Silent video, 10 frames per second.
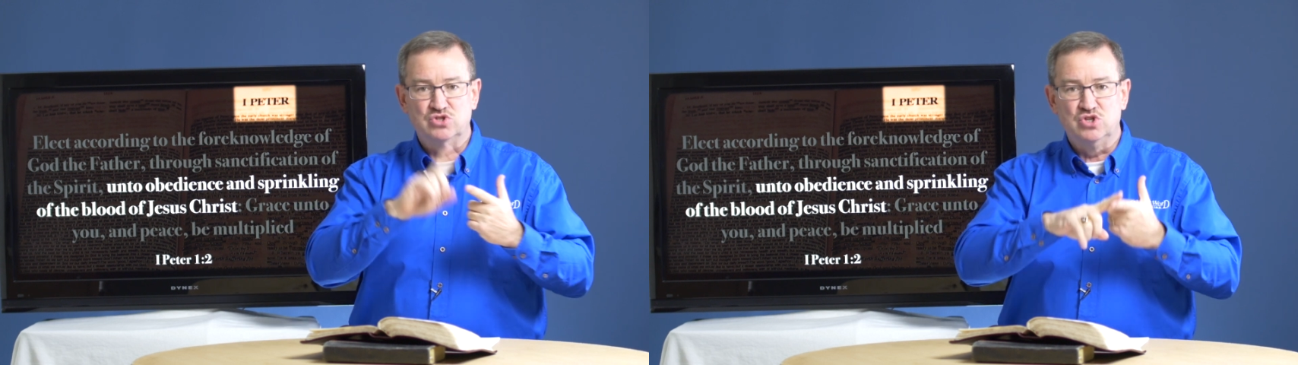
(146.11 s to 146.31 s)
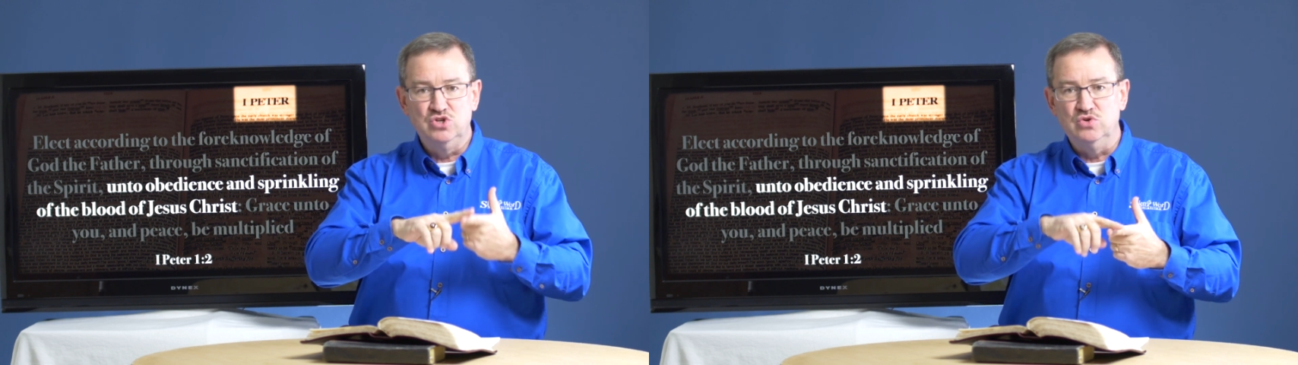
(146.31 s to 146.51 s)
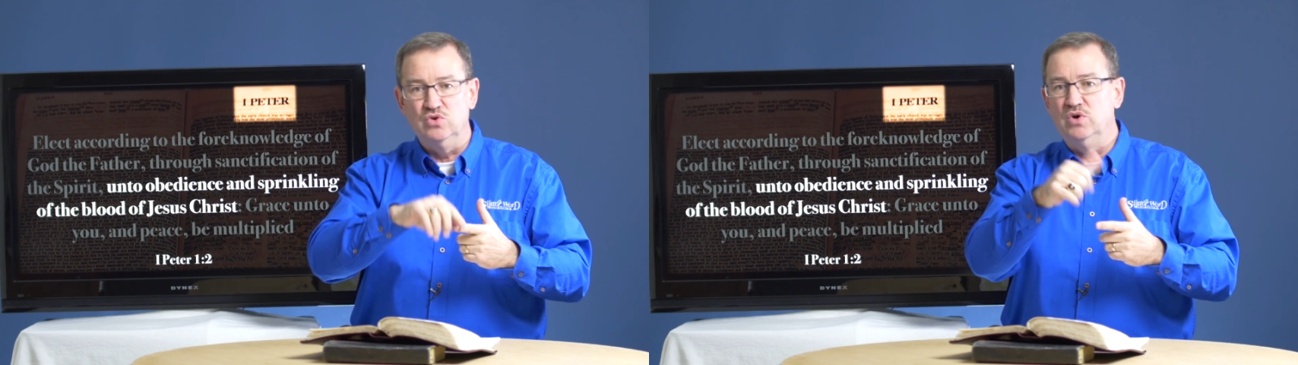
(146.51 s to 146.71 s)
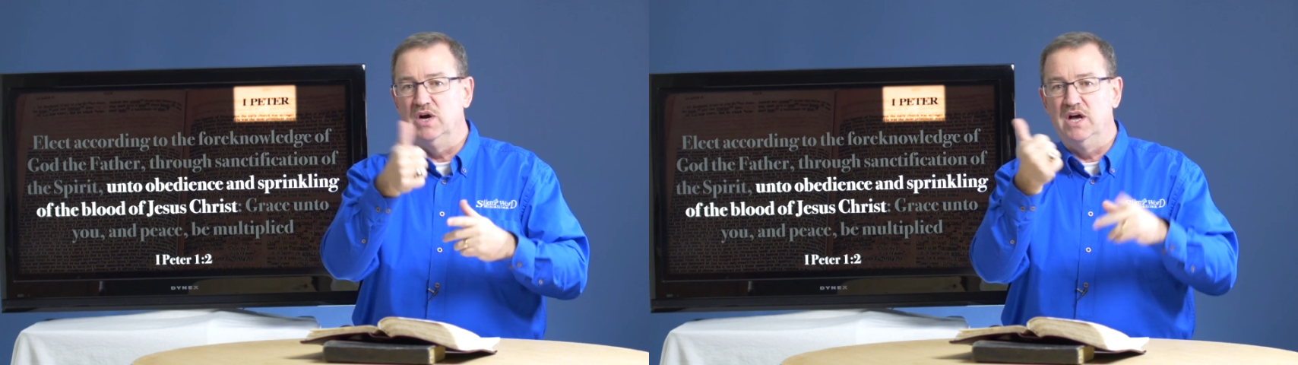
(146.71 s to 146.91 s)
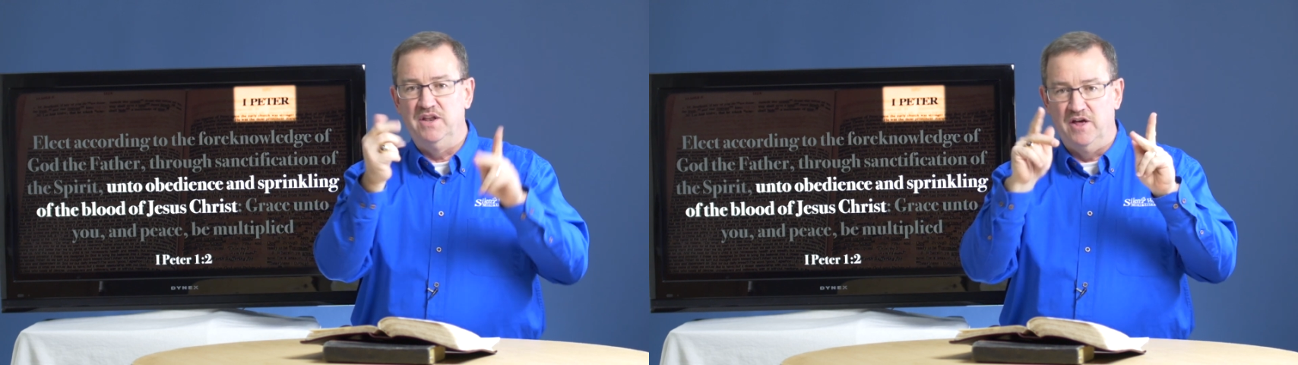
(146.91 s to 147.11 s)
to
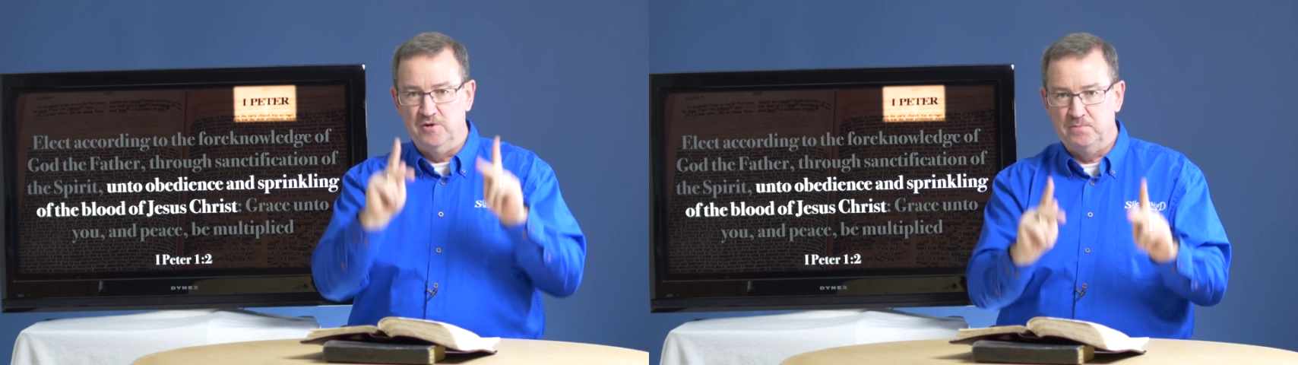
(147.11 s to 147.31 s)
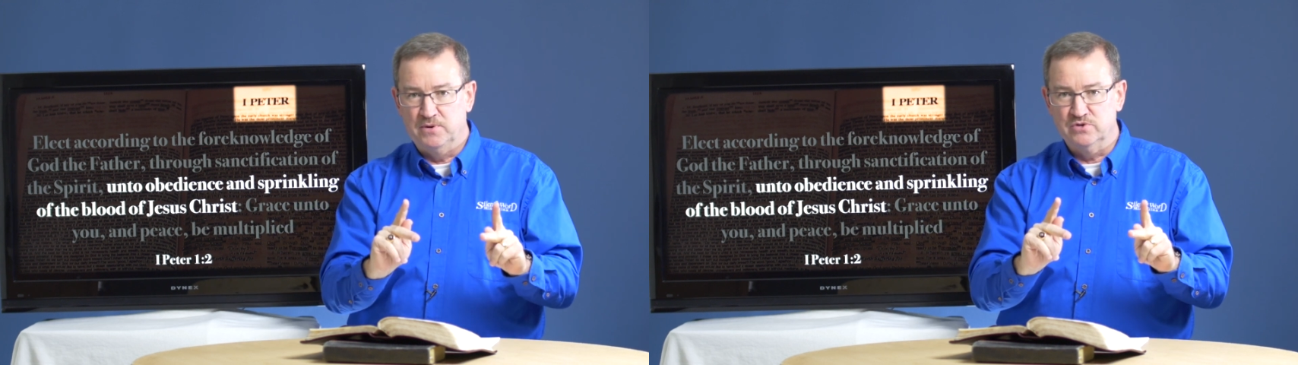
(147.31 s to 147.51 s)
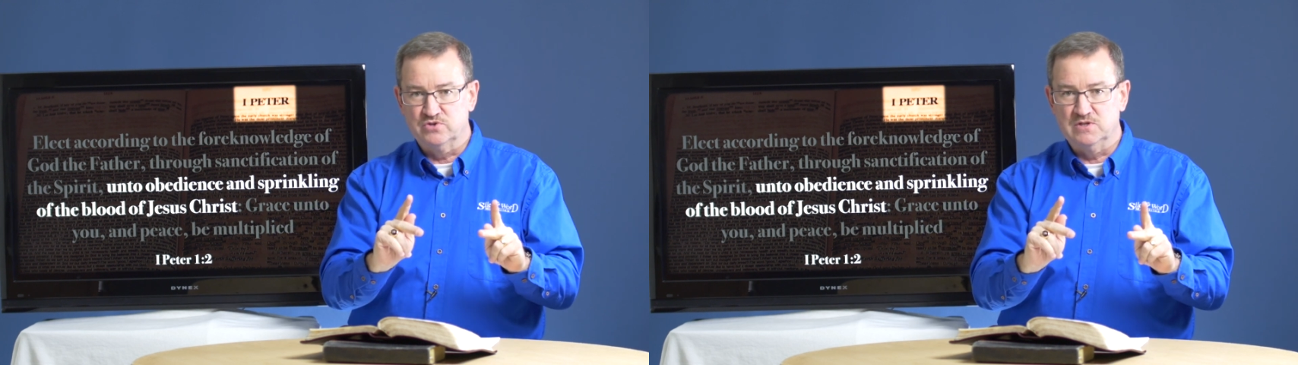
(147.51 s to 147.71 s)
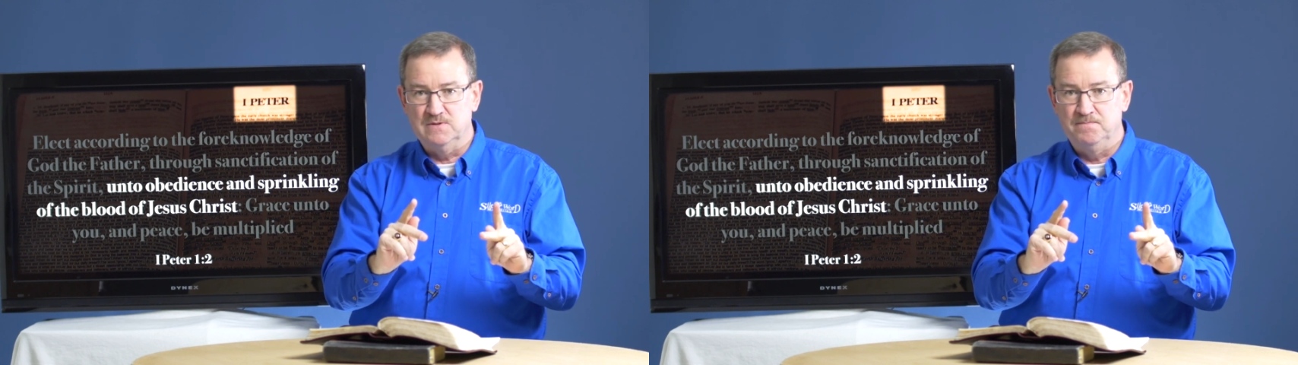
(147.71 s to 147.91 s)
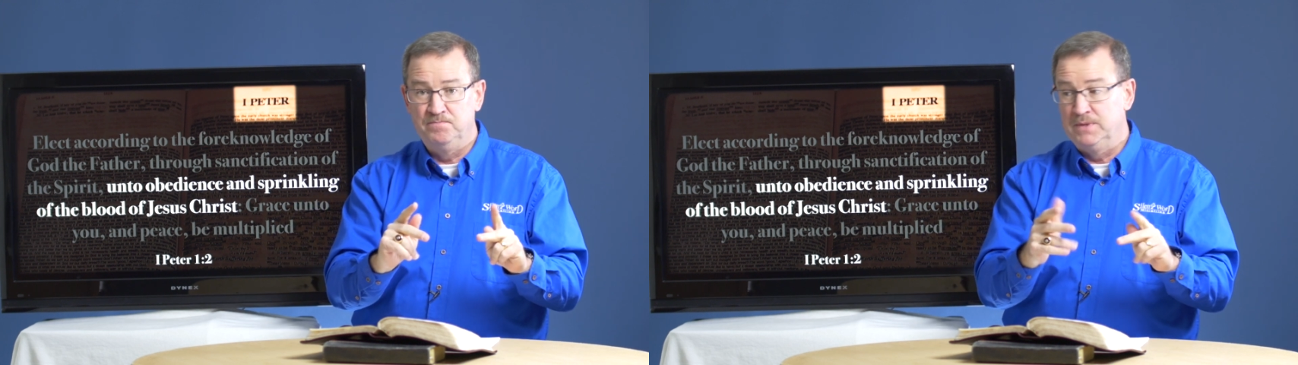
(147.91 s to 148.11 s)
another person.